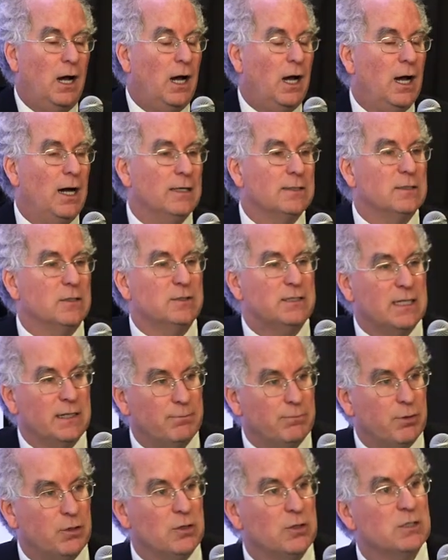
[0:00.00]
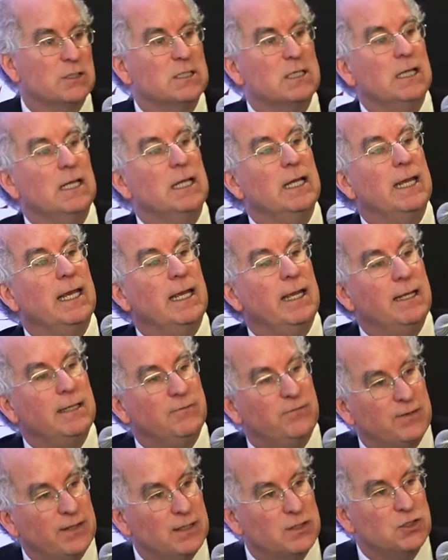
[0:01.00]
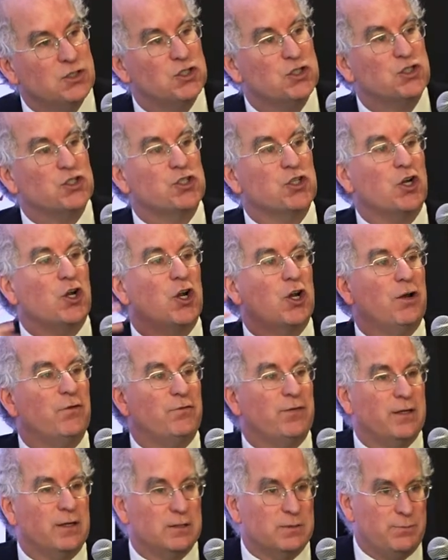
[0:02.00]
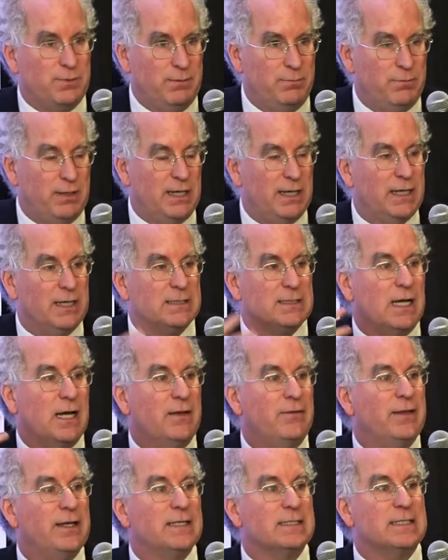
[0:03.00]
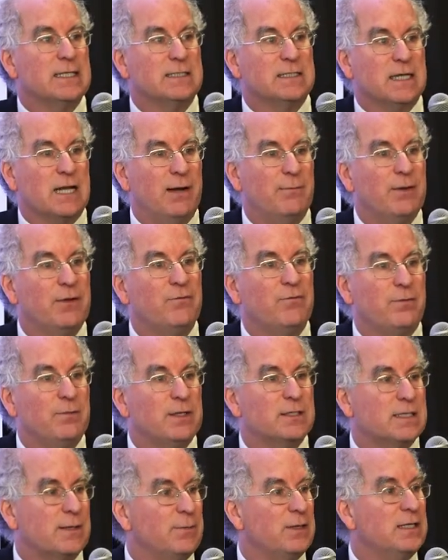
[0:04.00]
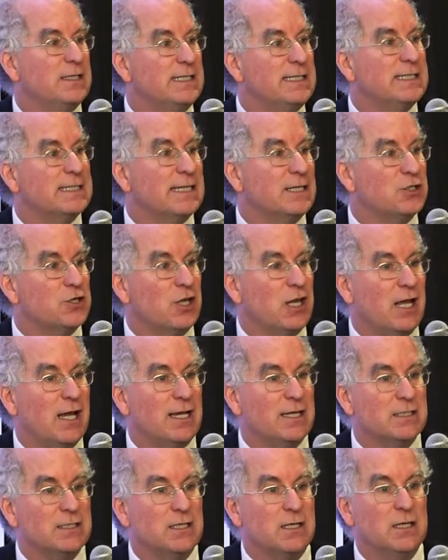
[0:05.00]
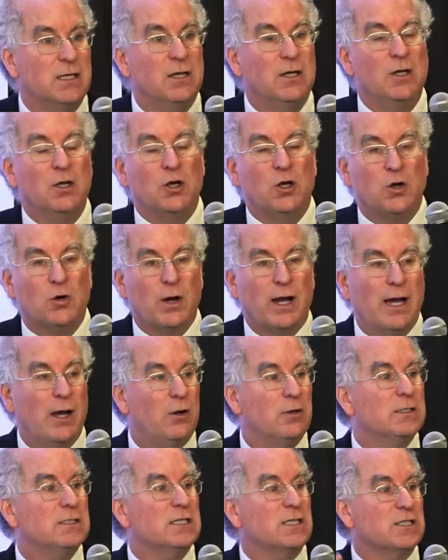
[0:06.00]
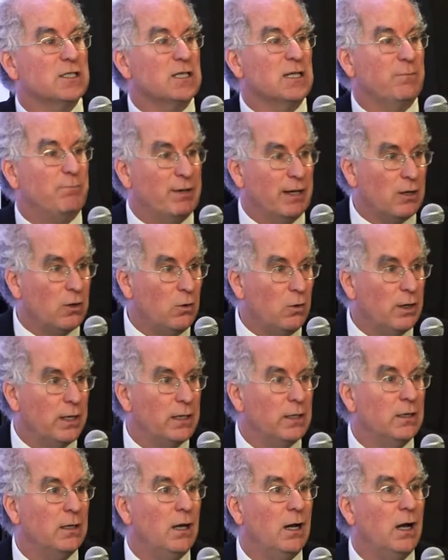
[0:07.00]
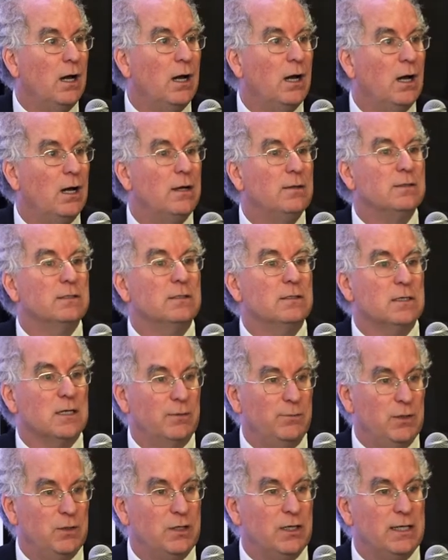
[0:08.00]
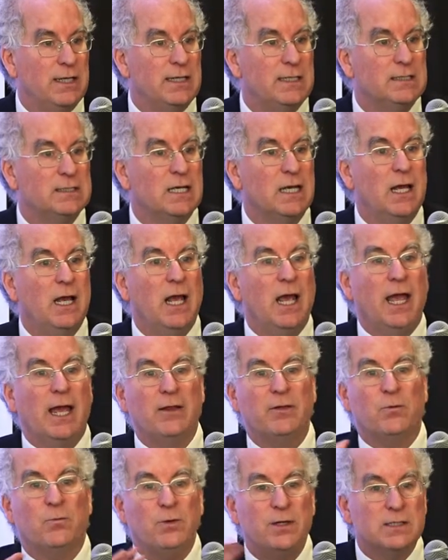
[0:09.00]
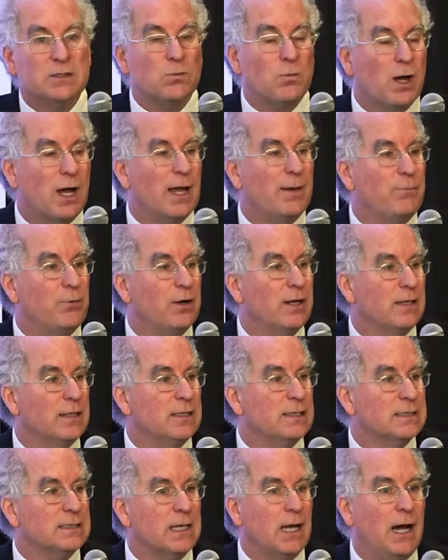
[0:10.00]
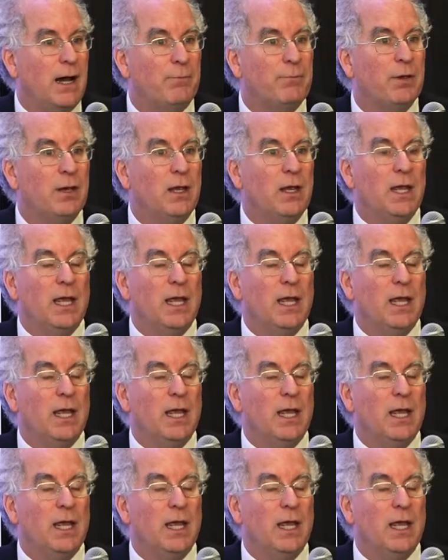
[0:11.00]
So Tim Berners-Lee, Vint Cerf, there's been meetings on this. It's coming from some of the decentralized crowd, such as the Bitcoin communities. And the reason why I bring this up